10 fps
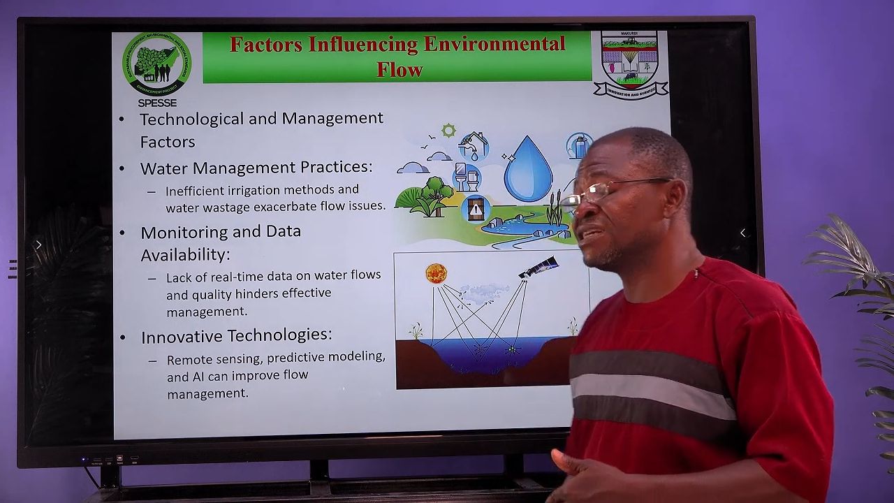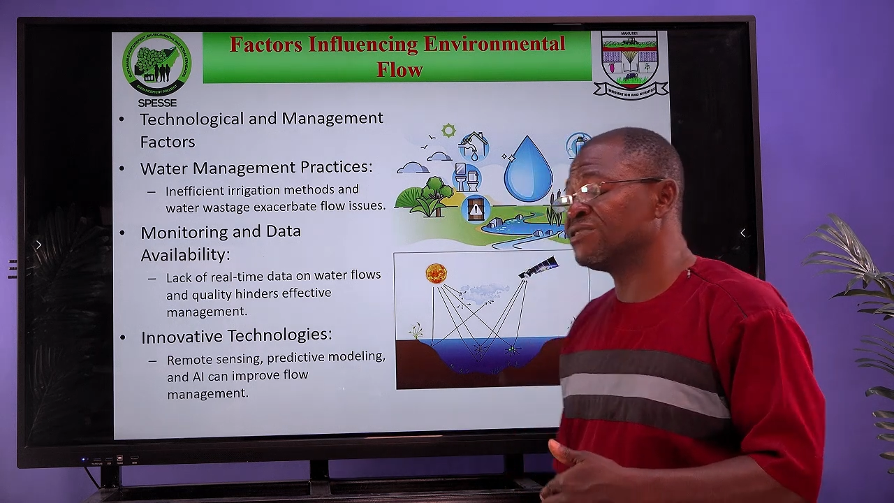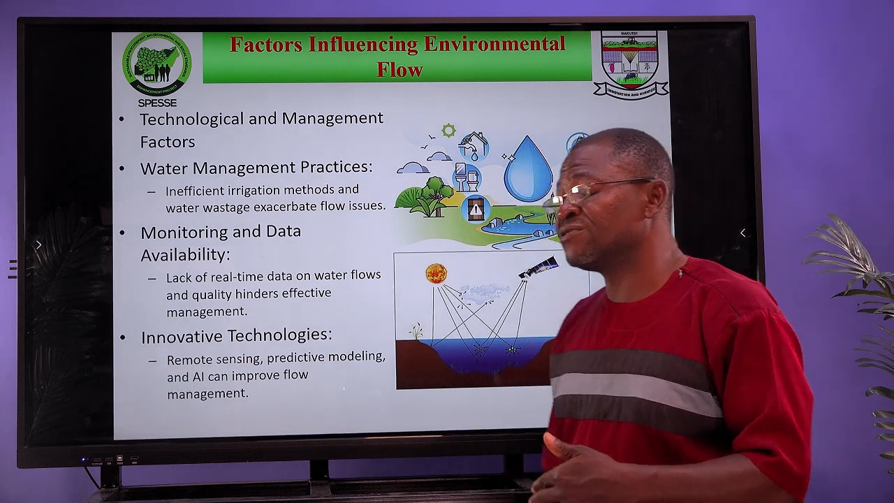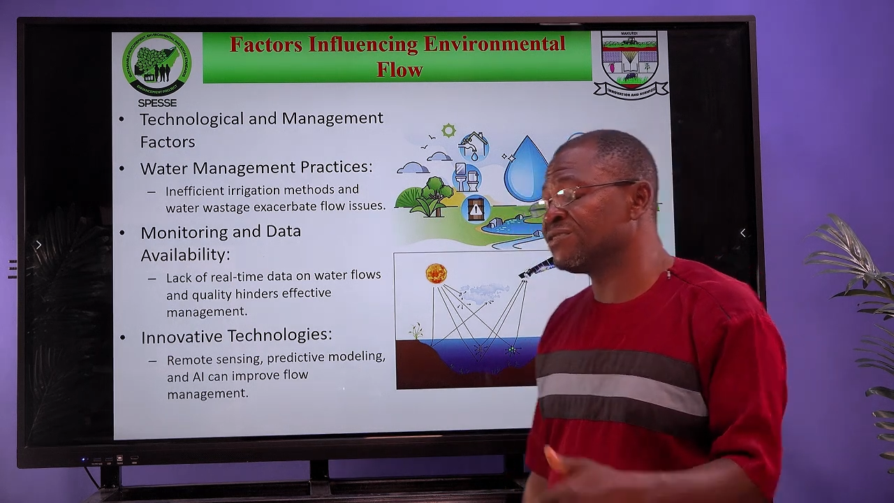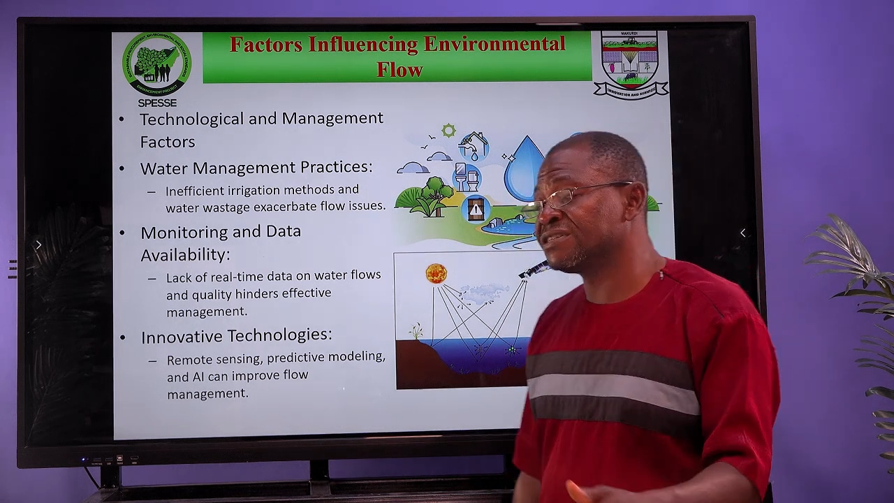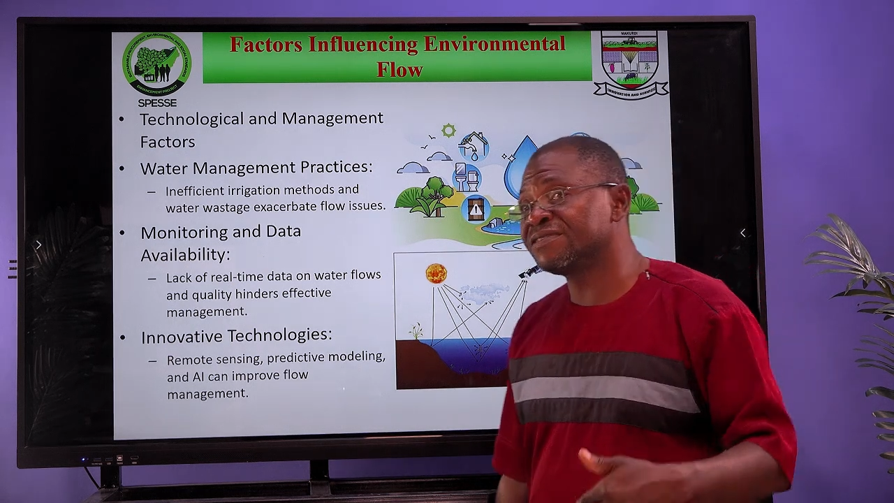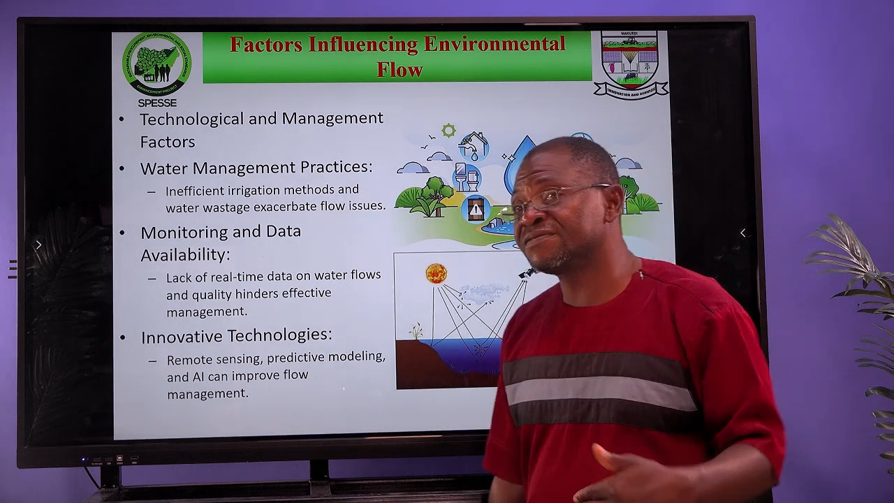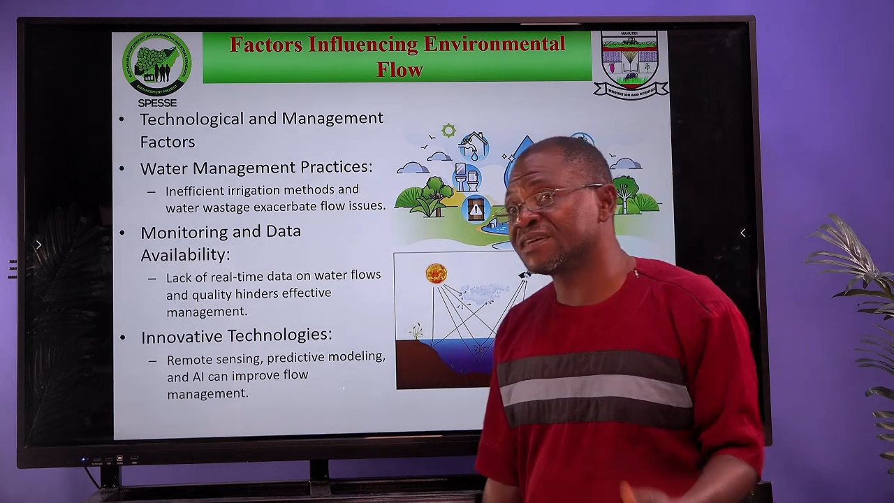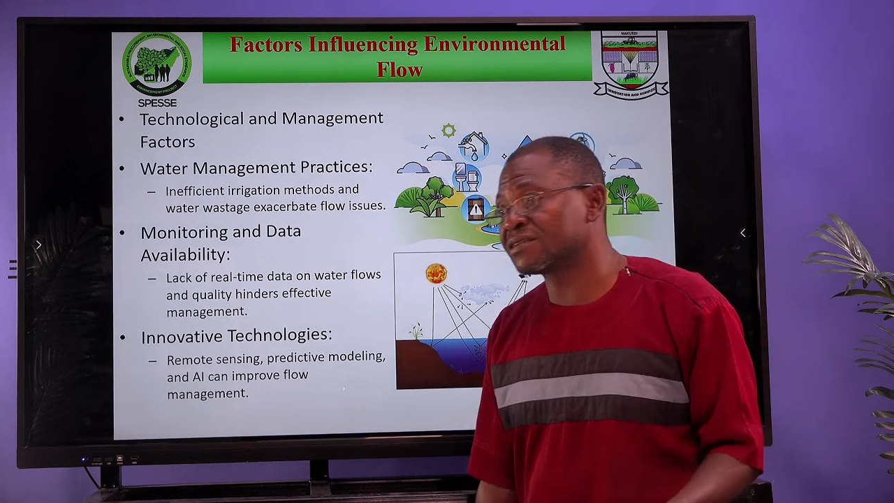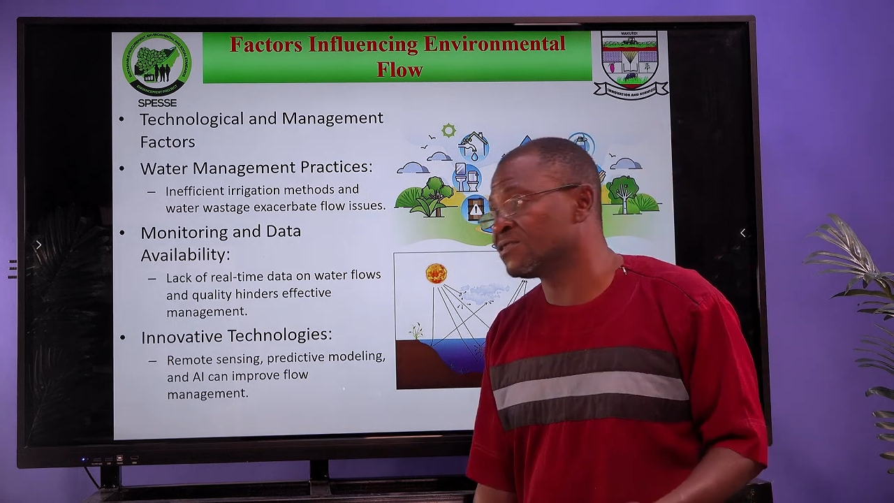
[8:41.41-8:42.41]
innovative
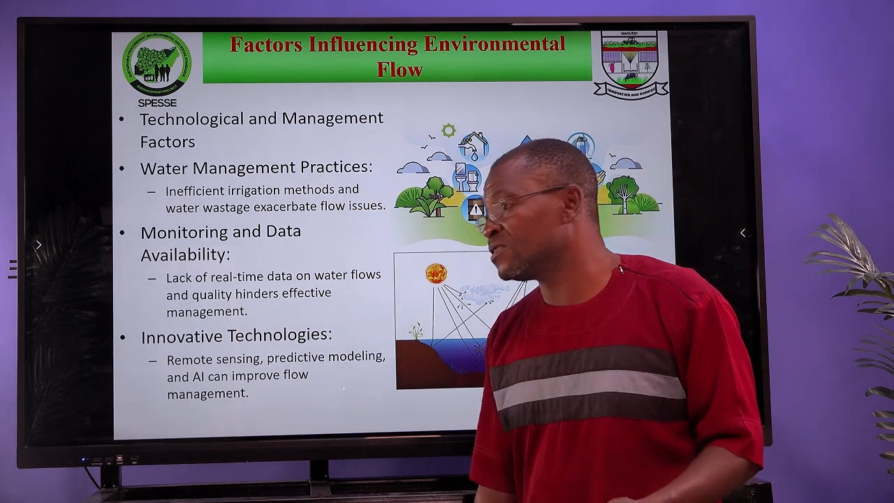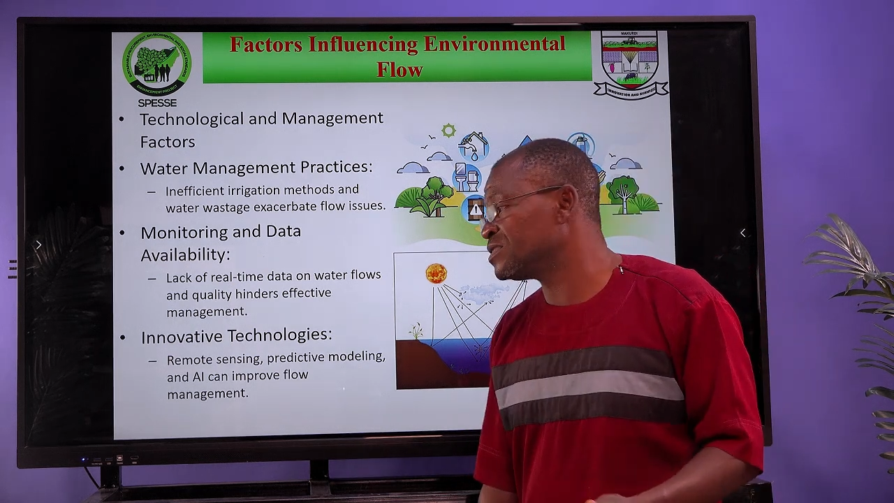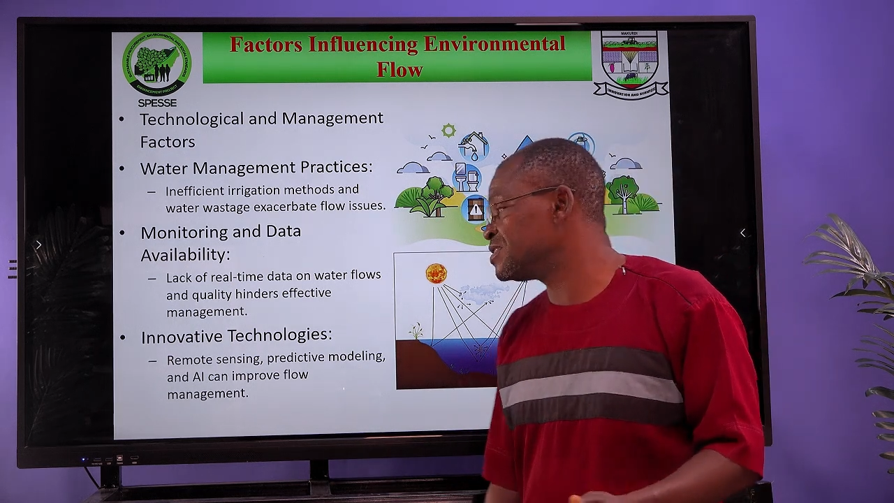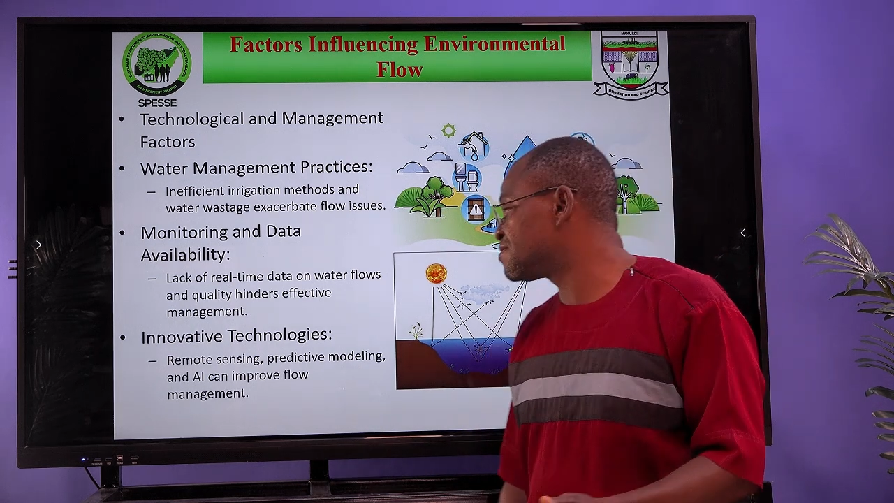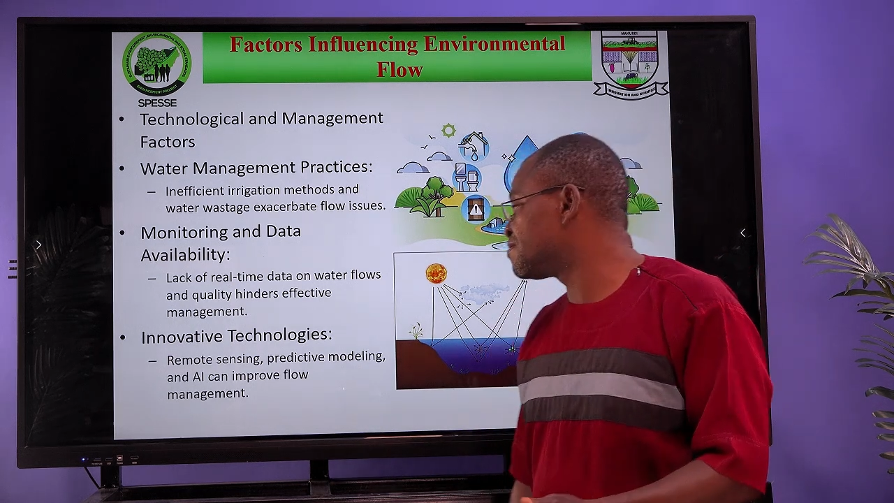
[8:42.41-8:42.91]
technologies